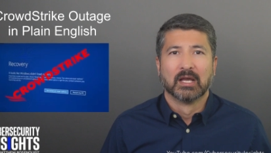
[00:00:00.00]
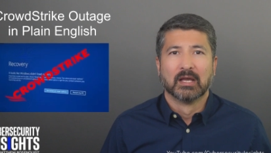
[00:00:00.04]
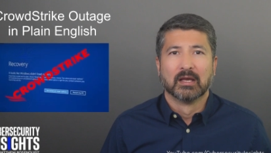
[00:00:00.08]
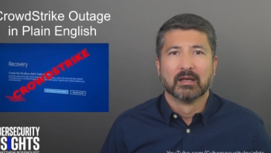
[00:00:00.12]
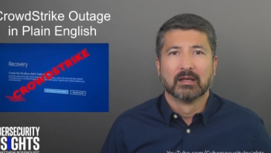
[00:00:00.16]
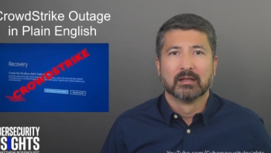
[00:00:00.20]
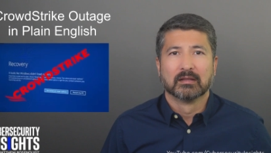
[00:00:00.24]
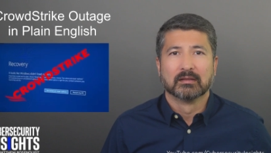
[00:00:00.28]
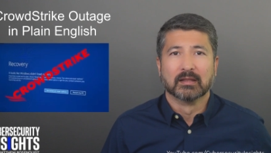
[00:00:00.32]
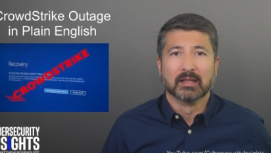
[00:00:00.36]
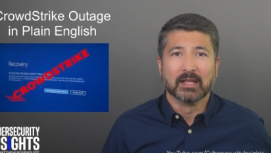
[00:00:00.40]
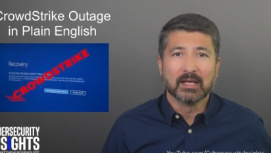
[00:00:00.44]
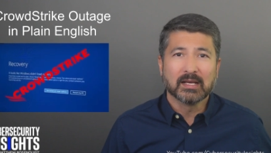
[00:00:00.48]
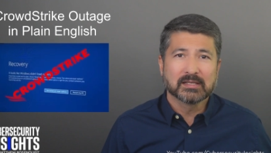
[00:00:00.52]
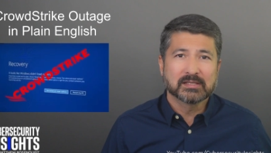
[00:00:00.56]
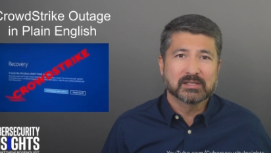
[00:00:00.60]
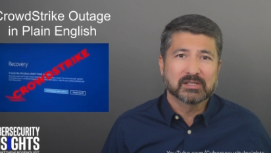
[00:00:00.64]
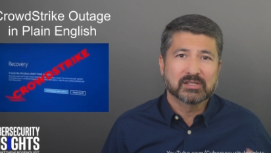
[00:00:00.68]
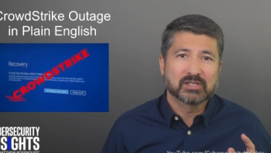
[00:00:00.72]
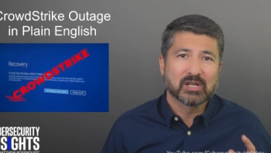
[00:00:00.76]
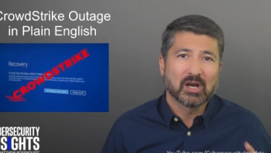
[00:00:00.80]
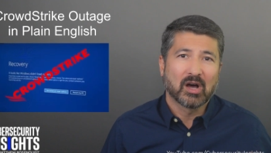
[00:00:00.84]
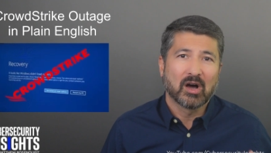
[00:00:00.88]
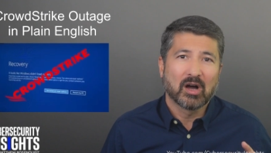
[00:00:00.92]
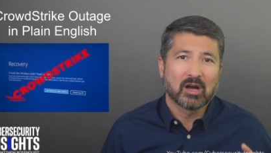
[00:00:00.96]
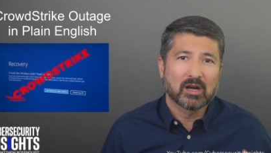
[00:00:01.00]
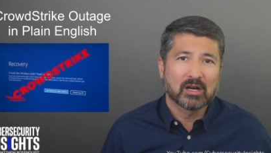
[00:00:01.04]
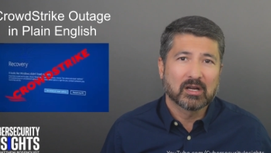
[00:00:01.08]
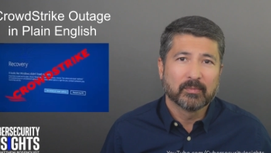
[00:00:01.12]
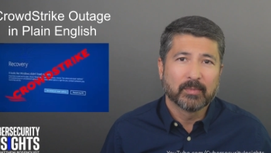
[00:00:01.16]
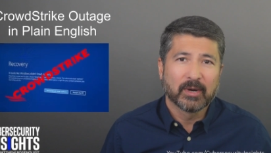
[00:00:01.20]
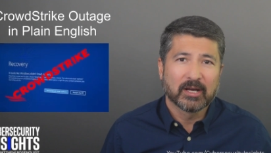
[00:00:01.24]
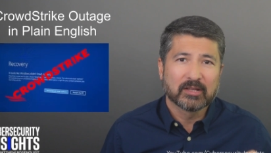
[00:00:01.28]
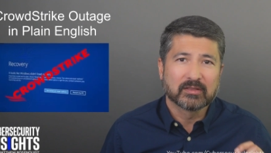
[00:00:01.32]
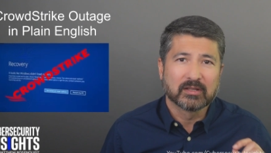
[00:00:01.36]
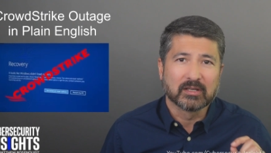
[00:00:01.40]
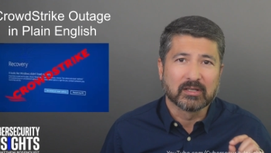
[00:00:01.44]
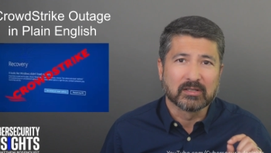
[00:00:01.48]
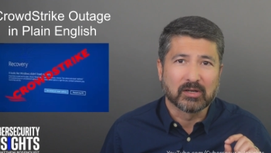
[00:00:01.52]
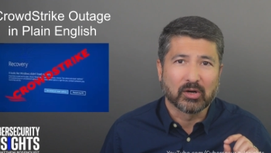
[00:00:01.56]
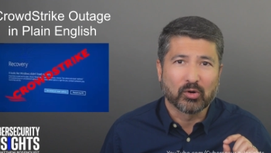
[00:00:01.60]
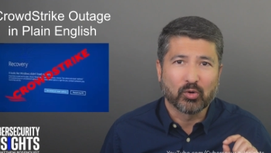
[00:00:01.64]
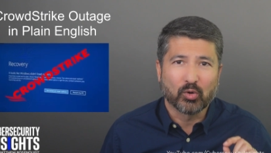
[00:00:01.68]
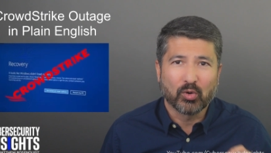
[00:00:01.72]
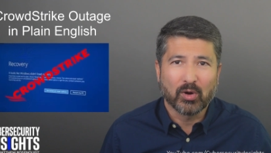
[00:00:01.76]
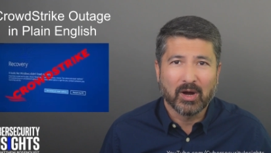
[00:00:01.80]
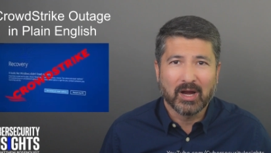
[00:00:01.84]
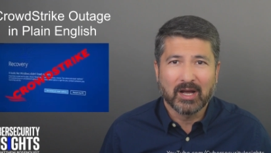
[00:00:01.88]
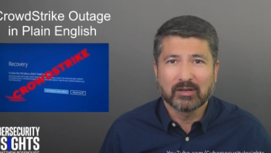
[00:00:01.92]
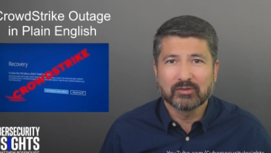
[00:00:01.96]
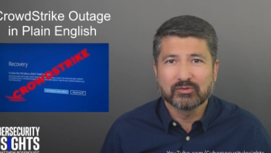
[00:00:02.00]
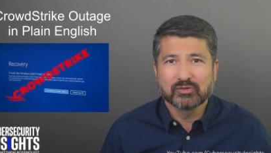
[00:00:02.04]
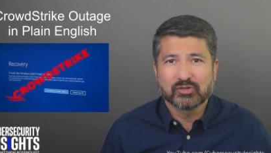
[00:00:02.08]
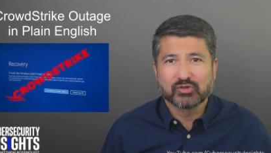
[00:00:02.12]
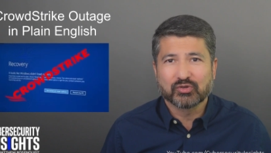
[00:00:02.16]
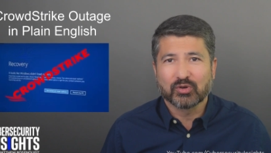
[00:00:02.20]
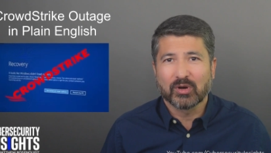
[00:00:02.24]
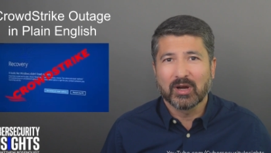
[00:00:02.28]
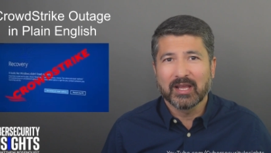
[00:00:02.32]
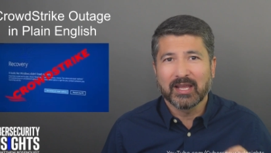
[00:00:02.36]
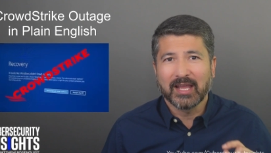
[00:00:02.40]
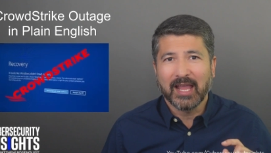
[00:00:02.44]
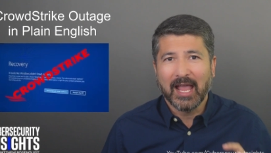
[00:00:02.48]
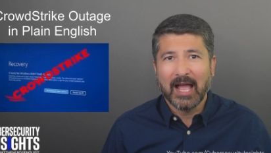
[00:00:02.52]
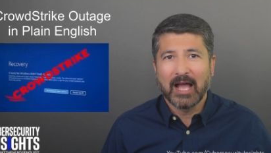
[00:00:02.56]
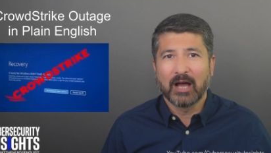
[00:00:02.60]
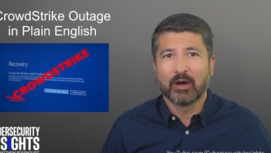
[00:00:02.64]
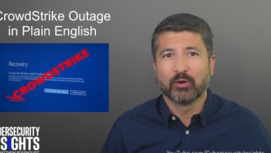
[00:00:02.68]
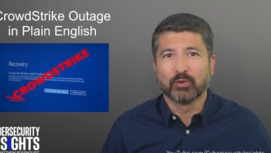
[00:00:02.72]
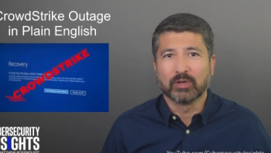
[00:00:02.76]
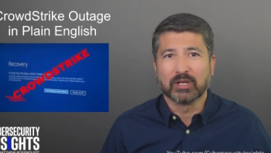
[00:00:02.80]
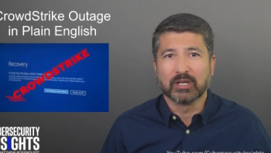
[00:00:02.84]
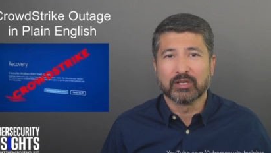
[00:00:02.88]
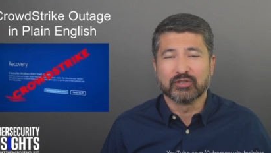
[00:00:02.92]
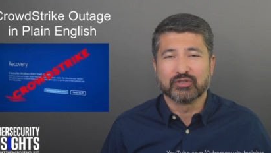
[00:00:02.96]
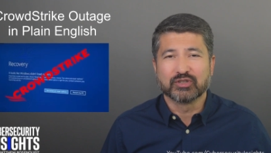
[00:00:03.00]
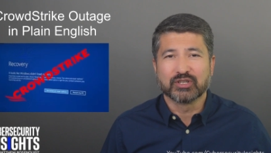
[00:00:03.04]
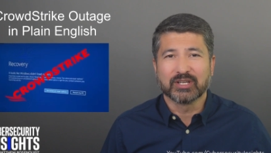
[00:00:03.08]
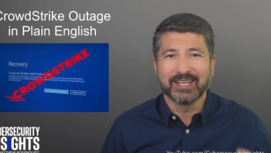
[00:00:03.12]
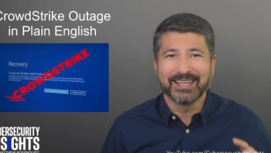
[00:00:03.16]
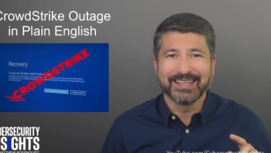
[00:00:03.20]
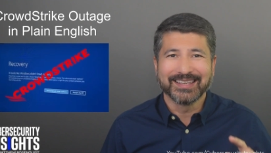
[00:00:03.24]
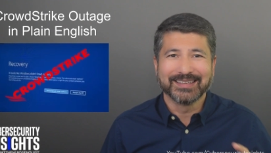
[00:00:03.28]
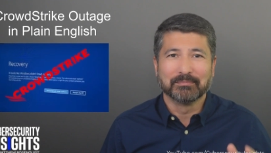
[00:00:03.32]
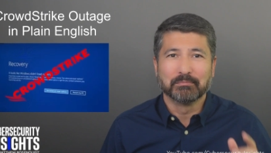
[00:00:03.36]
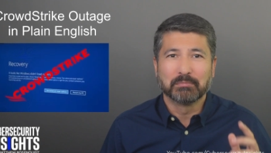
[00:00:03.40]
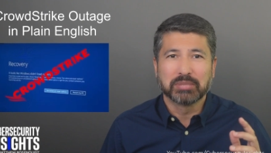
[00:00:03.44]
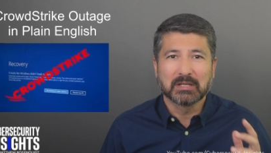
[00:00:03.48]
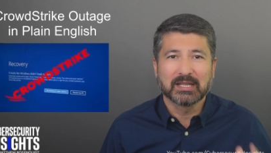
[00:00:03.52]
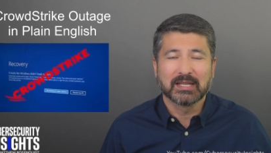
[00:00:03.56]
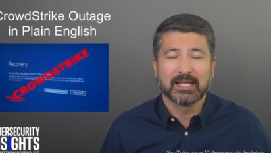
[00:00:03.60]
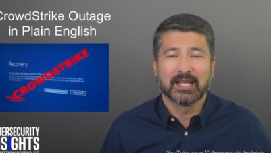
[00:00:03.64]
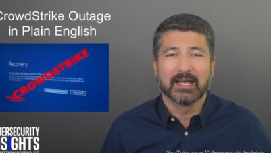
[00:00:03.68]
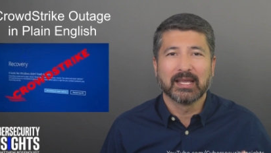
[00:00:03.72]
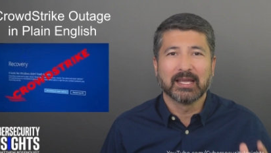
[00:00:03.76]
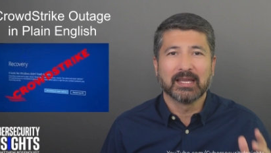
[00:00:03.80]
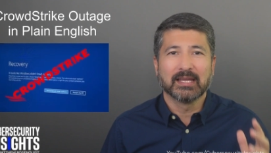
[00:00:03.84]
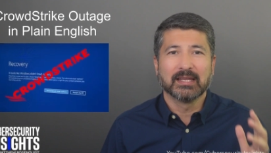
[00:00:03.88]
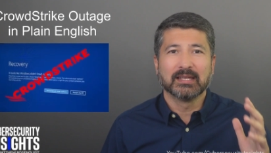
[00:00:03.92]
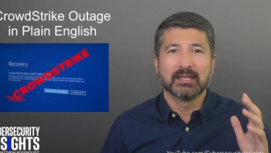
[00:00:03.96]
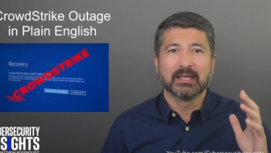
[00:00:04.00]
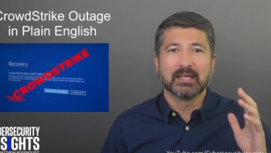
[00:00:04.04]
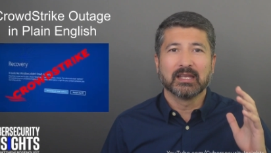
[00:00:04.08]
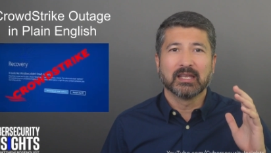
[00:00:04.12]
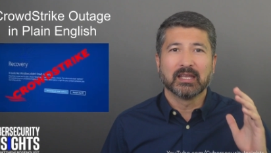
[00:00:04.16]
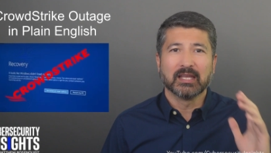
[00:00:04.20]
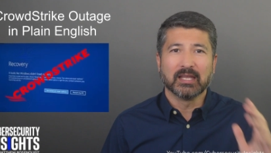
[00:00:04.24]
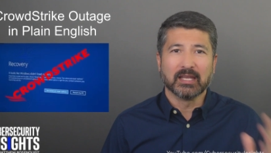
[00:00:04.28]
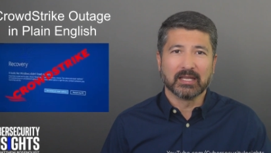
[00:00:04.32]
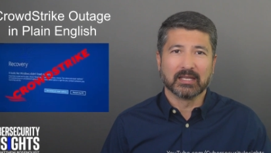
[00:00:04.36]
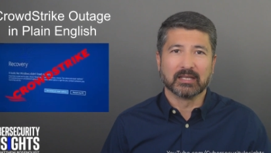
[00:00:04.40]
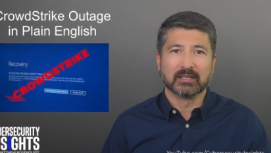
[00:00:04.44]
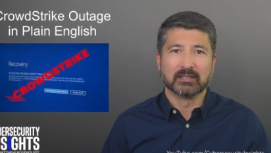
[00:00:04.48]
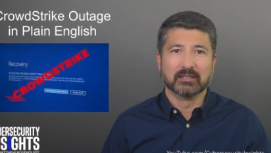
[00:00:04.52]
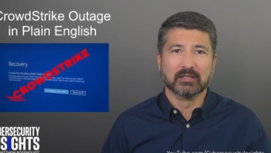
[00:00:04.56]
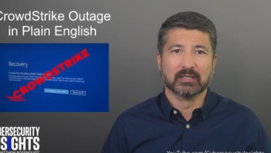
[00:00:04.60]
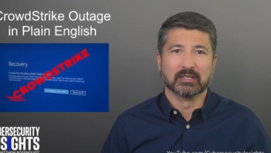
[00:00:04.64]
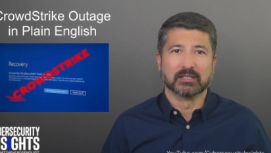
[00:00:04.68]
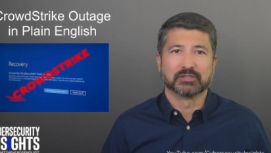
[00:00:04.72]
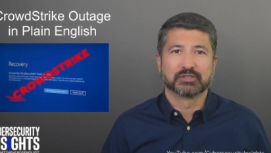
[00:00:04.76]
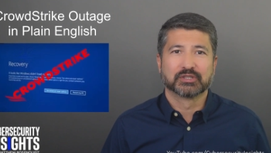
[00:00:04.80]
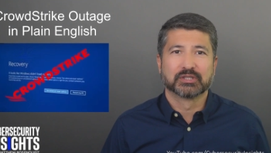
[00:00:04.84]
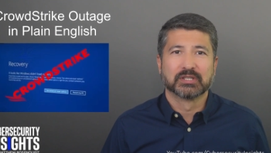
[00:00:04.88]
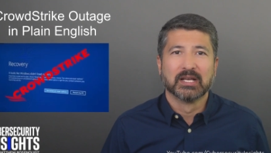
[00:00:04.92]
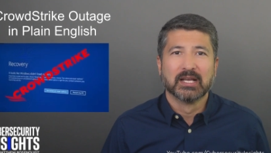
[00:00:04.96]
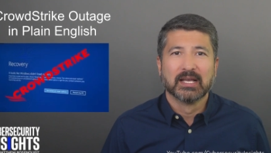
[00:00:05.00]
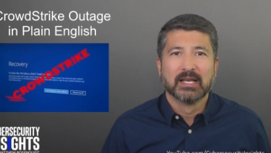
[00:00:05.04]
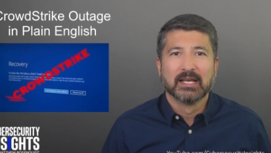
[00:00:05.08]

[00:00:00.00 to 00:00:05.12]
Let's talk about the CrowdStrike outage in plain English.